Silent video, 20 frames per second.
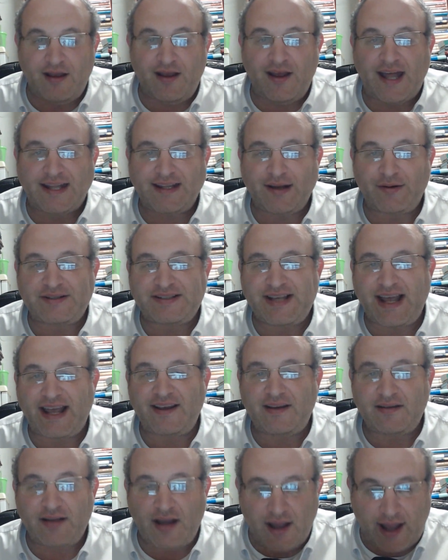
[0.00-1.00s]
and they would
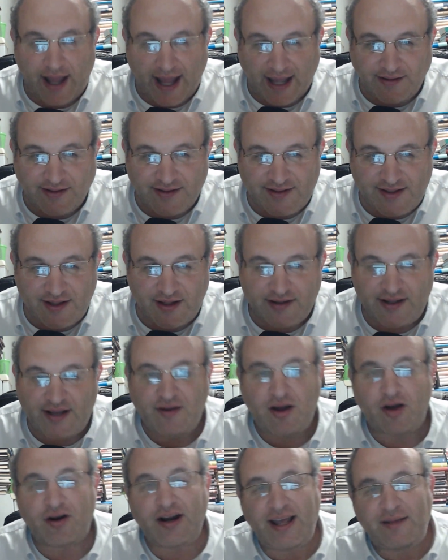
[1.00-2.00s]
say, "How does they
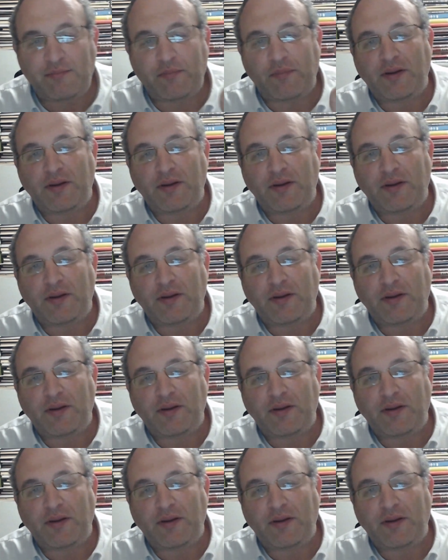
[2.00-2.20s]
go to him?